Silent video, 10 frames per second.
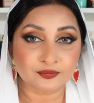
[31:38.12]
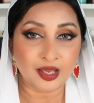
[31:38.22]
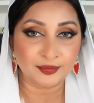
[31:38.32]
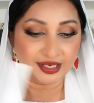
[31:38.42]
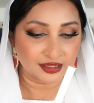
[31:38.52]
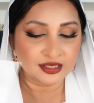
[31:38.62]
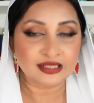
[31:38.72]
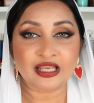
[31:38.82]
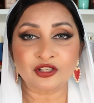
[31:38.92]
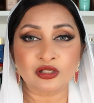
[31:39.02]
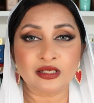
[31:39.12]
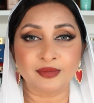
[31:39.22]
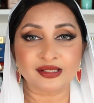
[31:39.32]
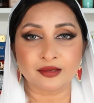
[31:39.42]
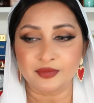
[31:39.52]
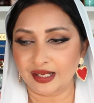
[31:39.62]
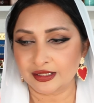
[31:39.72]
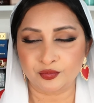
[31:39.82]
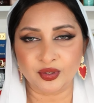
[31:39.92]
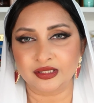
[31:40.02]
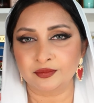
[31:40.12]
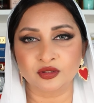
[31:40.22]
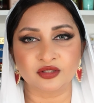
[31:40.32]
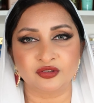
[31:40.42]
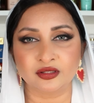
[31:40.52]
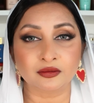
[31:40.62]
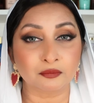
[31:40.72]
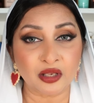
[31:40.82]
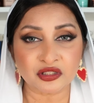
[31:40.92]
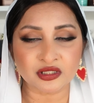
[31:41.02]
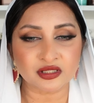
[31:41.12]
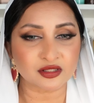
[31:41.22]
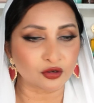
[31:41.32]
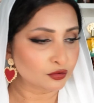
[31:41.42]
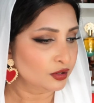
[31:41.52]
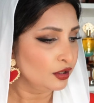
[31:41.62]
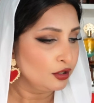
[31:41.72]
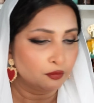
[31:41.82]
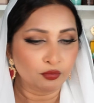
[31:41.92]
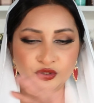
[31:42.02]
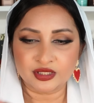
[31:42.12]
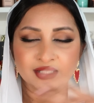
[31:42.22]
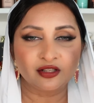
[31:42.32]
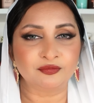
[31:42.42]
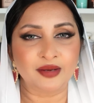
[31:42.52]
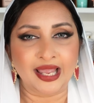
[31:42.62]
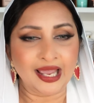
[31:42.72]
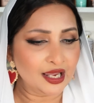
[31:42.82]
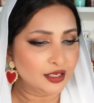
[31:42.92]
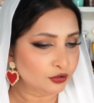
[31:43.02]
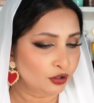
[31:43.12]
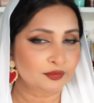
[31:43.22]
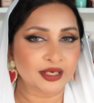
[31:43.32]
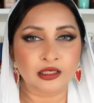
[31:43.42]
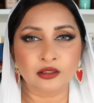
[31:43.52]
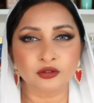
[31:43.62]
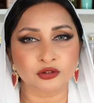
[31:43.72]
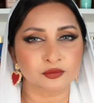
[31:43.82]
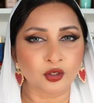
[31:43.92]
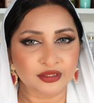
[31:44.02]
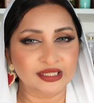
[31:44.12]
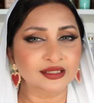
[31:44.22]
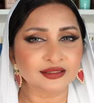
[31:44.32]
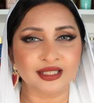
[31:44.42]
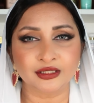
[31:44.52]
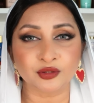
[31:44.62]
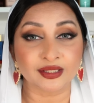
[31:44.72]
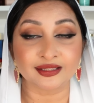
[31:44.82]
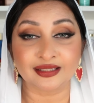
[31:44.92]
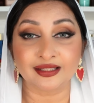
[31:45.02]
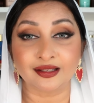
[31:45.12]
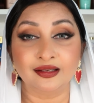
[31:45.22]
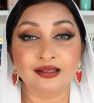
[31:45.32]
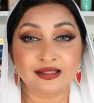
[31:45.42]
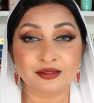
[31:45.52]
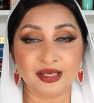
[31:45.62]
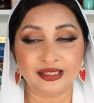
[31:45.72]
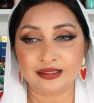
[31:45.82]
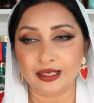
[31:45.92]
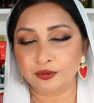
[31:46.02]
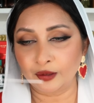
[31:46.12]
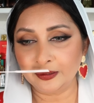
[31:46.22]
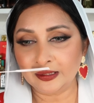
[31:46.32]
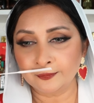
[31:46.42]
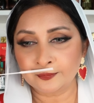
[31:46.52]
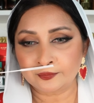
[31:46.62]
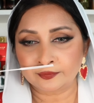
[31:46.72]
I mean, I didn't intentionally mix them, but I had sprayed them on different blutters, on both sides of my hand, on my clothes, on either side, so I can like smell it like properly.